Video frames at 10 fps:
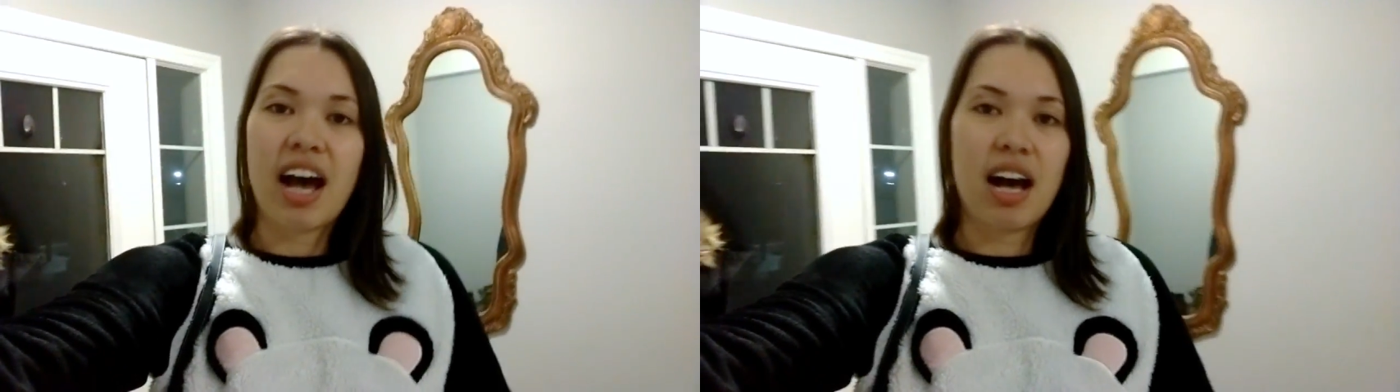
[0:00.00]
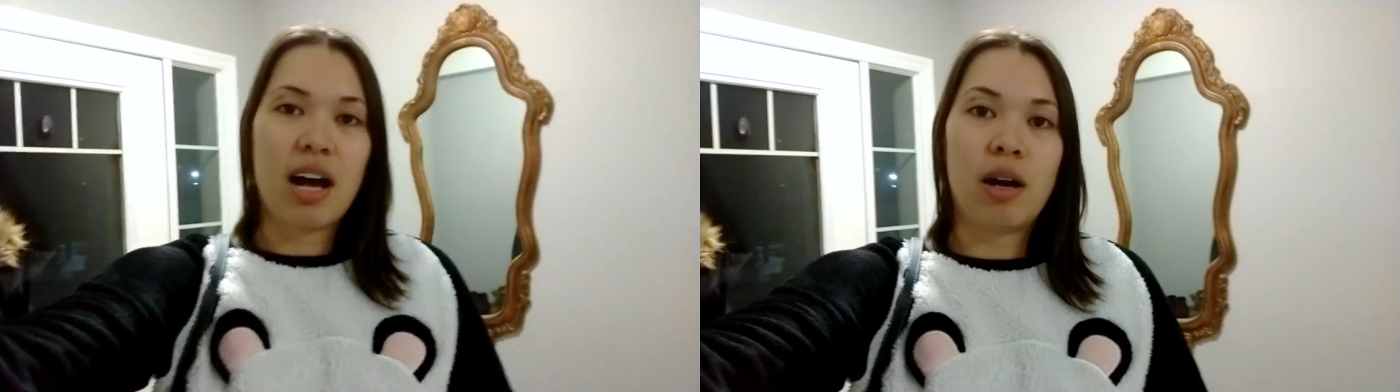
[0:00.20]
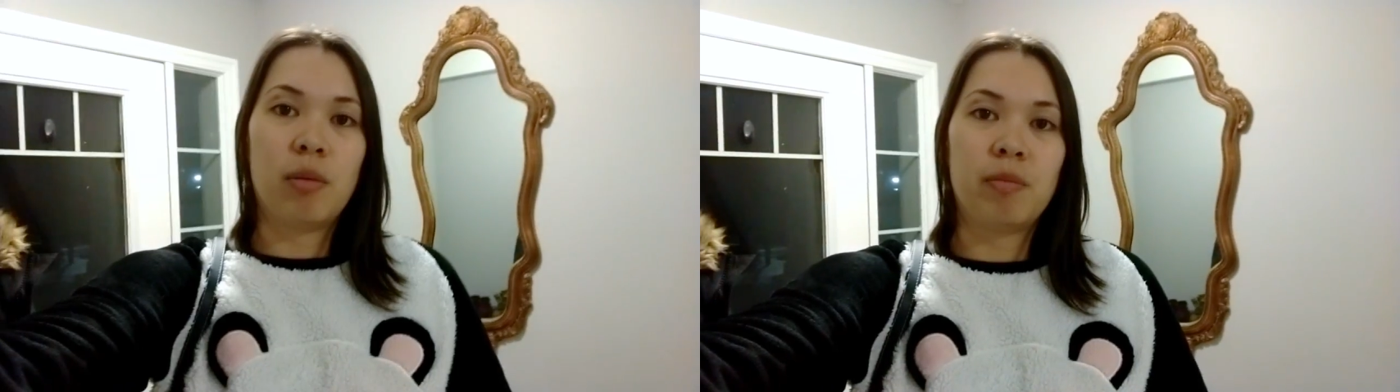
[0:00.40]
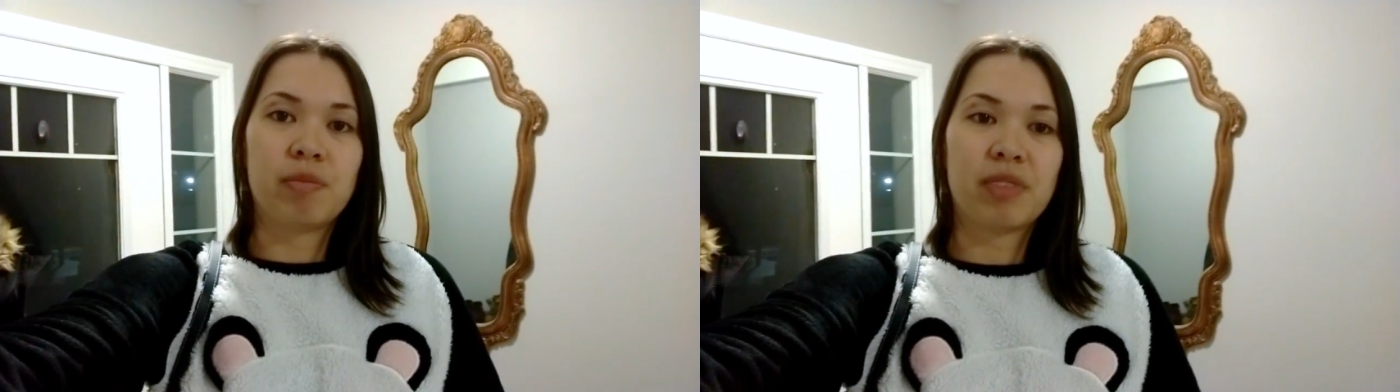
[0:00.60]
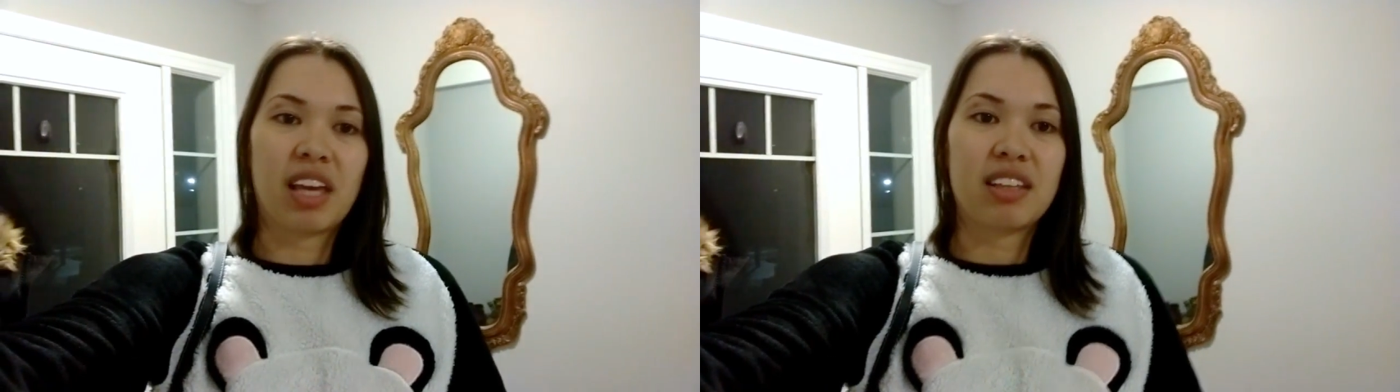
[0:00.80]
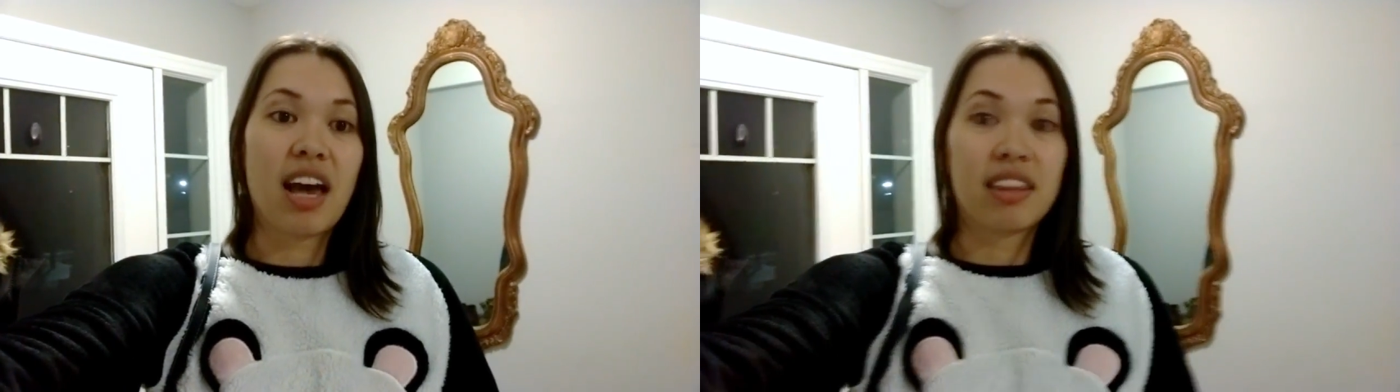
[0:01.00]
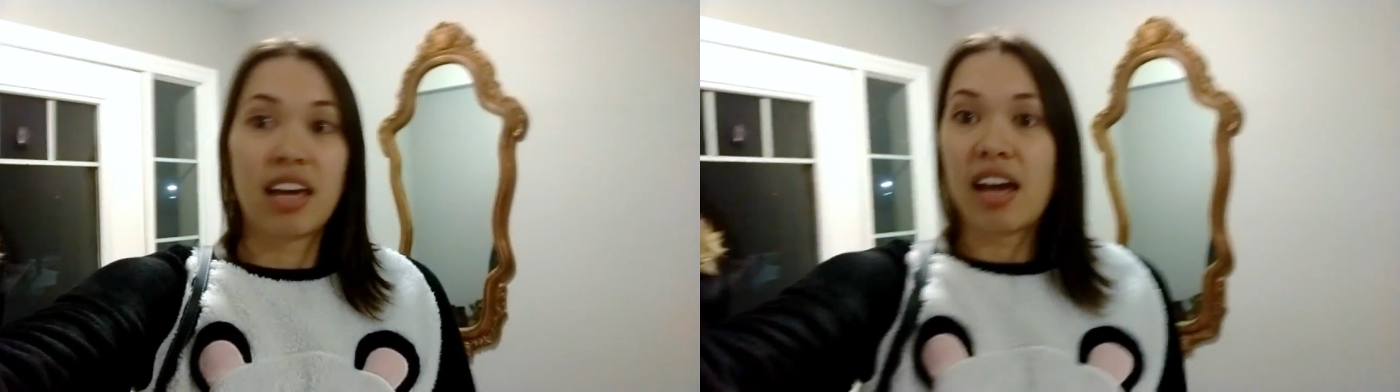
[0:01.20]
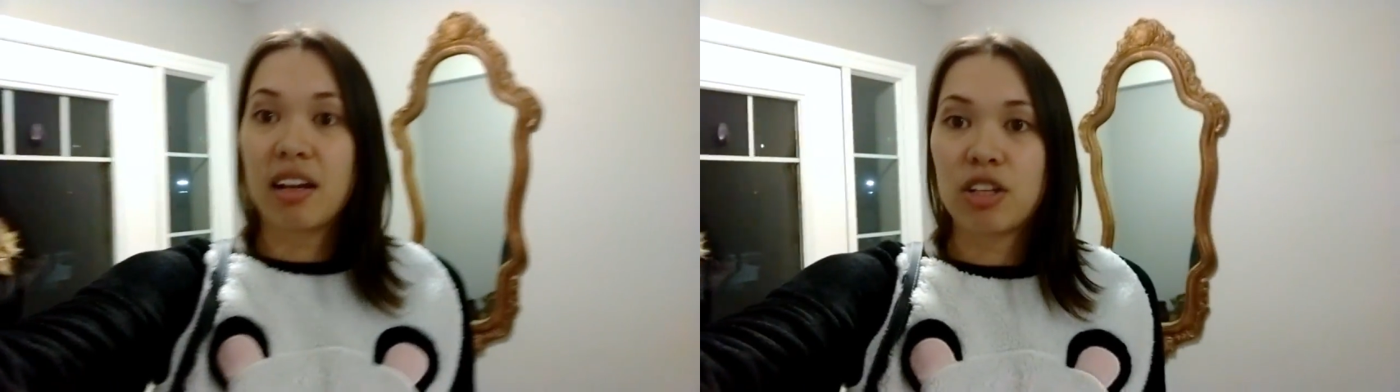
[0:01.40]

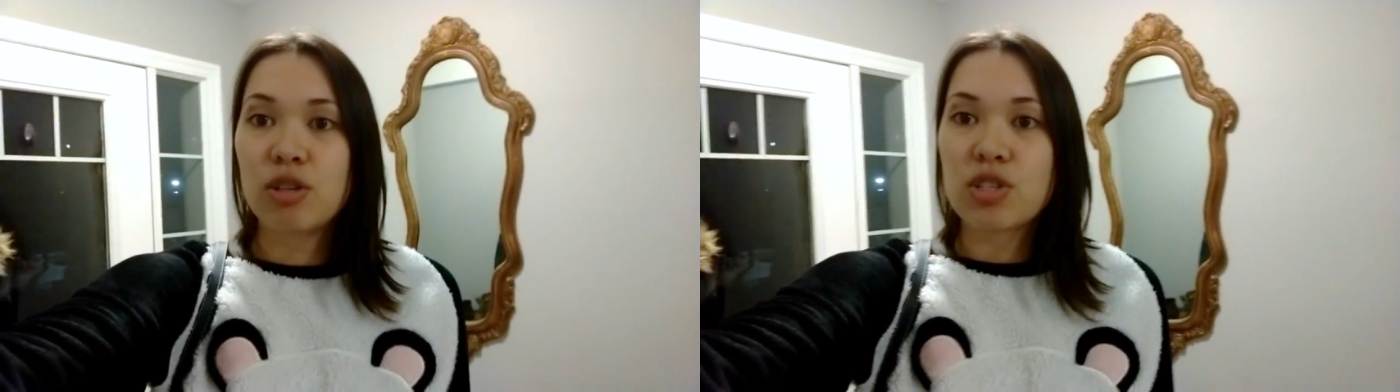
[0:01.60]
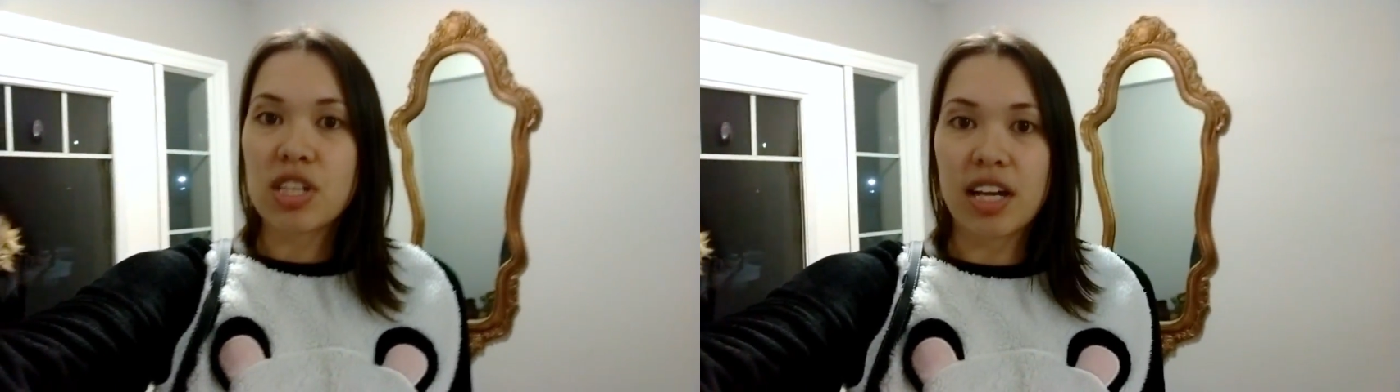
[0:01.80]
They had a huge